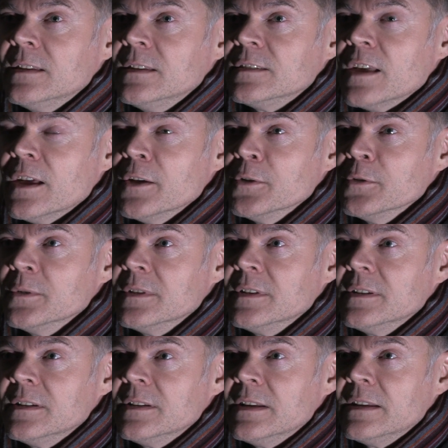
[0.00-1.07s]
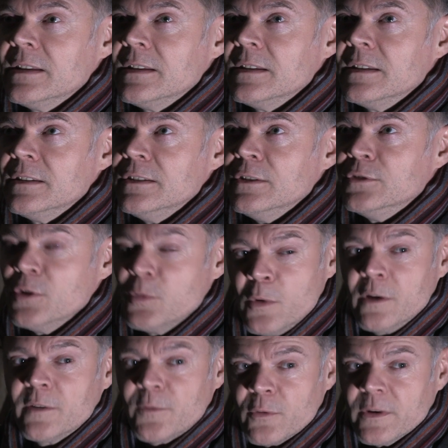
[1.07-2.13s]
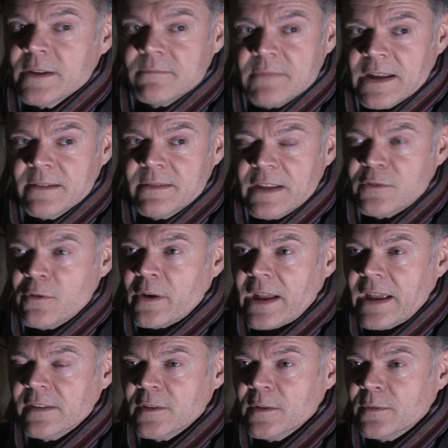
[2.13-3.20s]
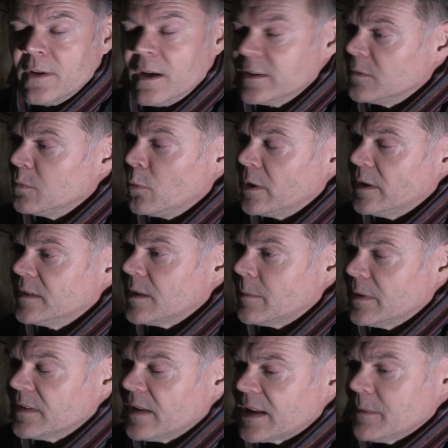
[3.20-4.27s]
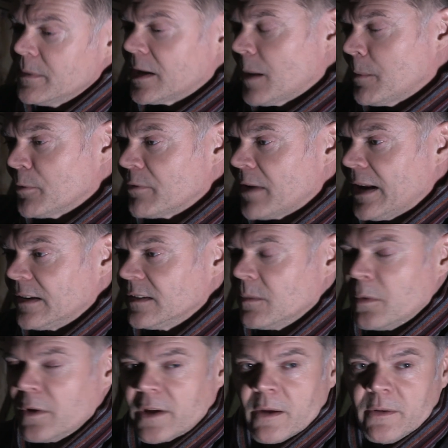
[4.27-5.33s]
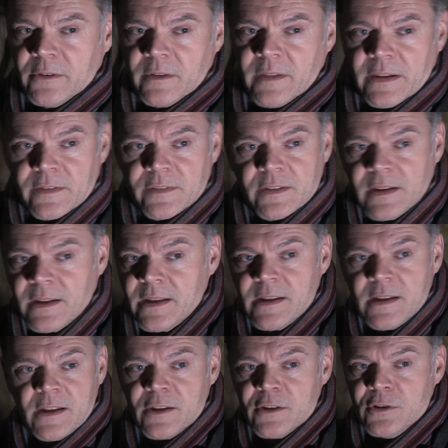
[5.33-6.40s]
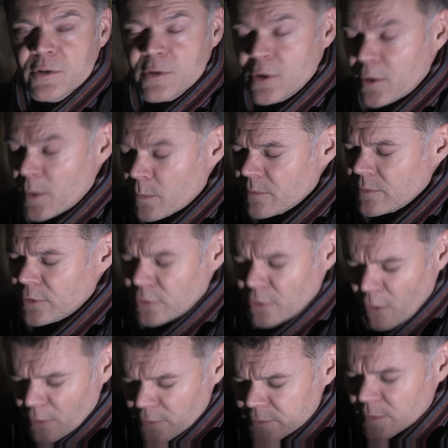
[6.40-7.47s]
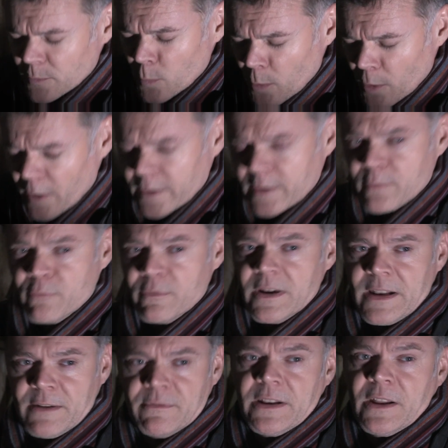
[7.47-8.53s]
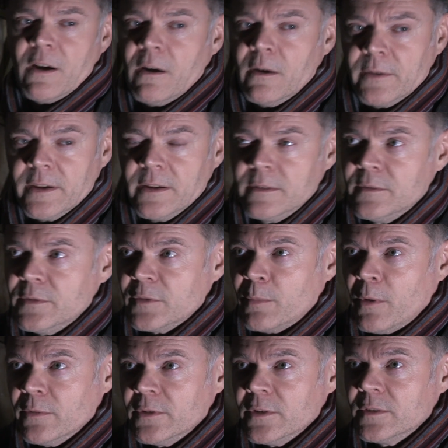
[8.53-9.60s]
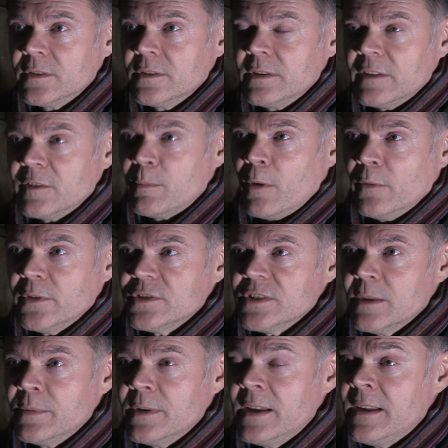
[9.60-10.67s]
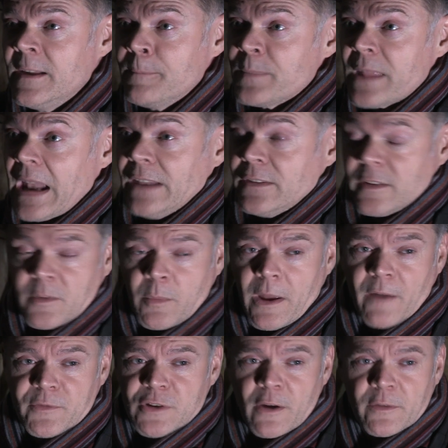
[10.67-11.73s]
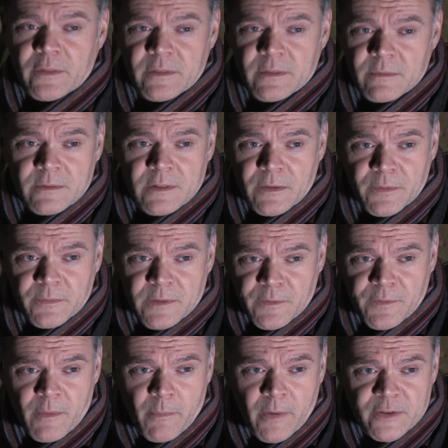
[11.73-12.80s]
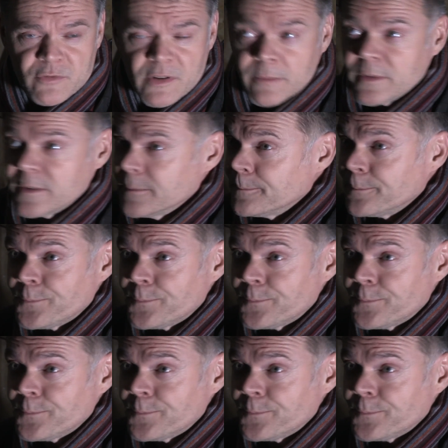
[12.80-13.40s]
So you do work for it. It's not a case of I just walk into somebody and say, give me a couple of grand because I want to go and do this. You've got to work really, really hard for sponsors and sponsorship. And it's just the way I've chosen to fund my trips.